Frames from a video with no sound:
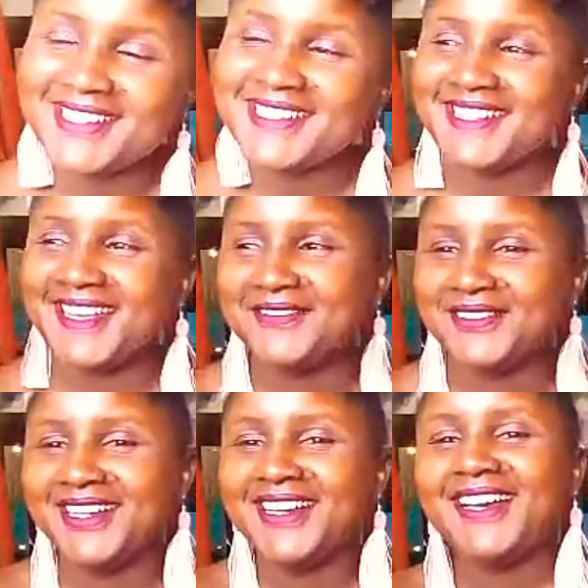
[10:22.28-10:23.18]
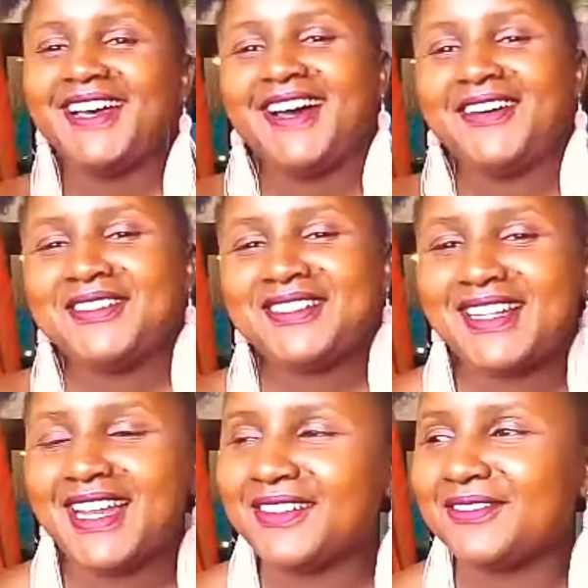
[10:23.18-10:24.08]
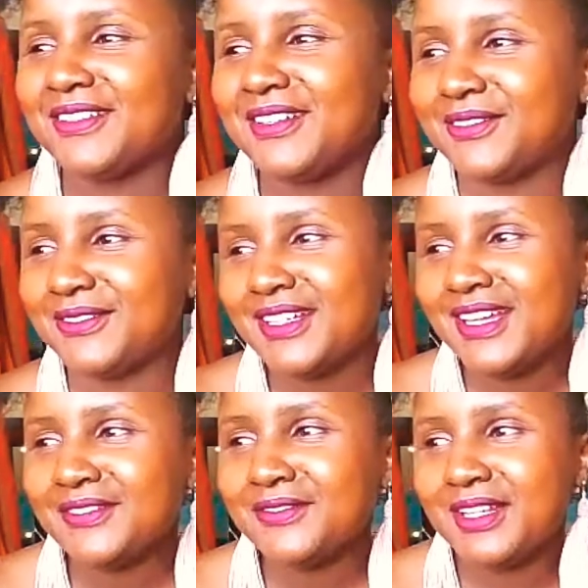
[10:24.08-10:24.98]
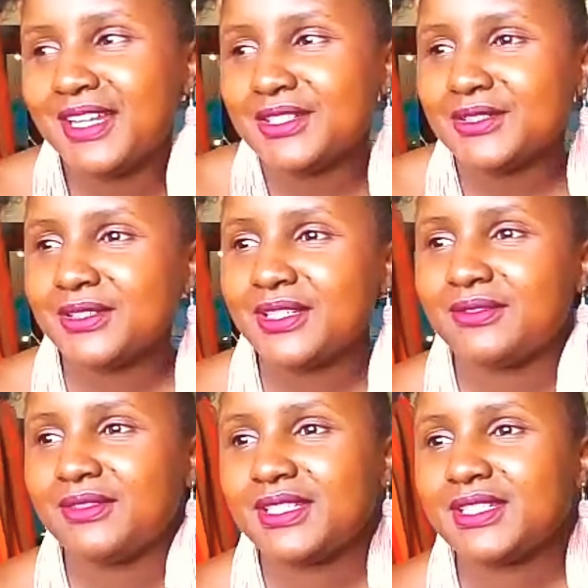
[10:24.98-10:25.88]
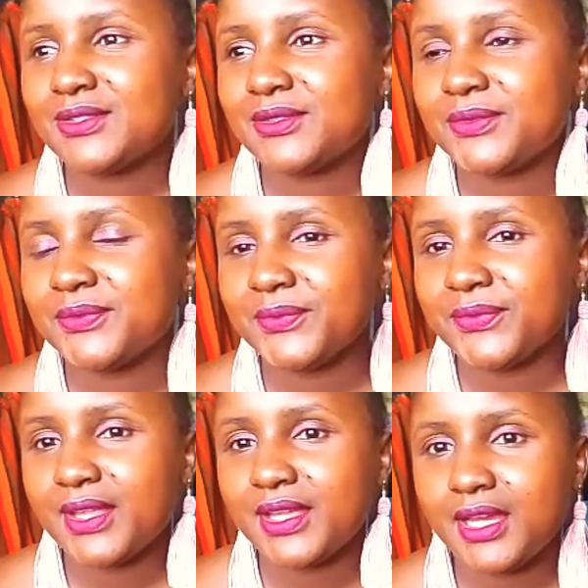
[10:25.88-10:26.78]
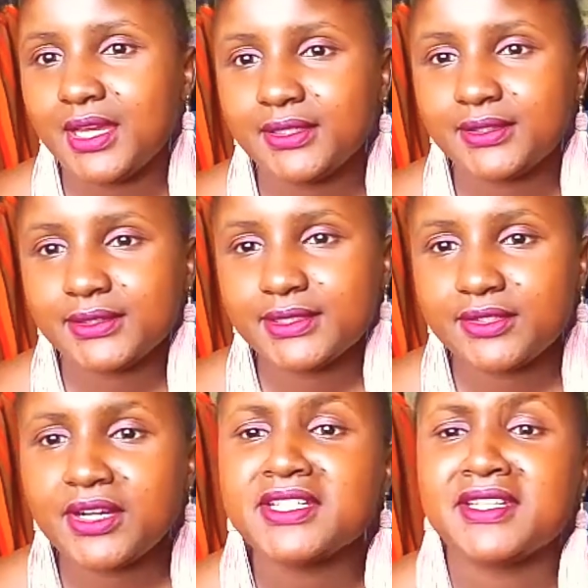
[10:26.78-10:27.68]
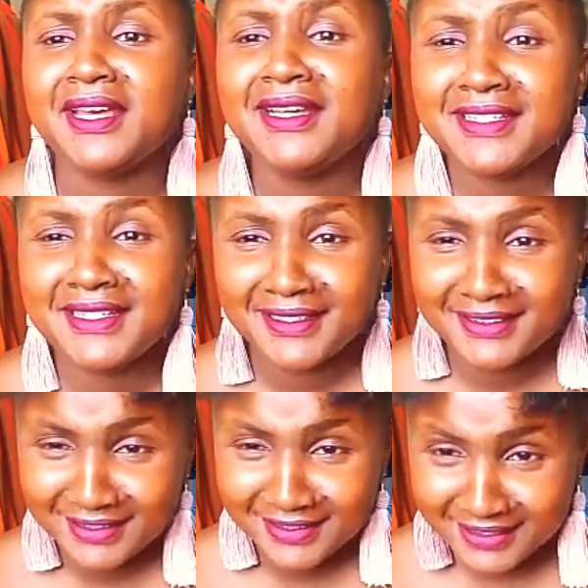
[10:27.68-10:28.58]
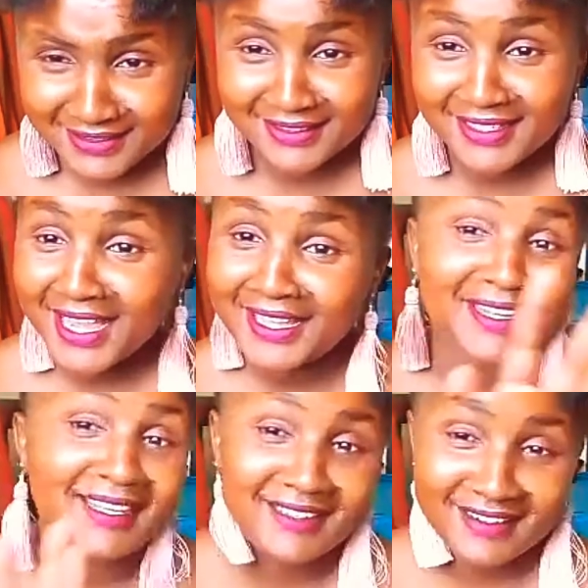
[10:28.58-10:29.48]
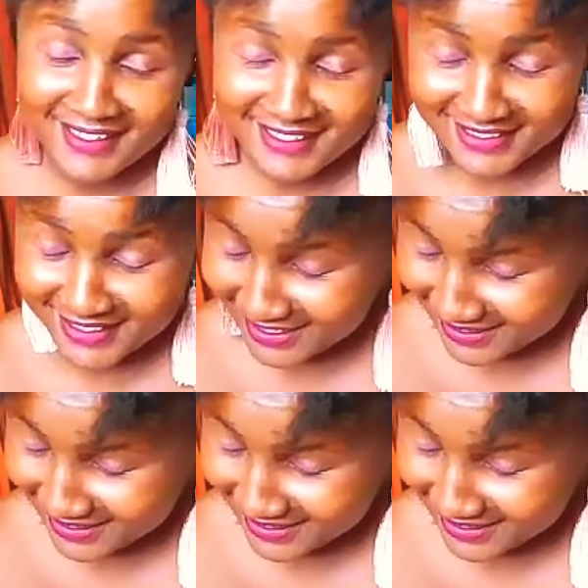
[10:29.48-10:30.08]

place ever. I won't like feel like to leave it. So yeah, scratch that. I digress.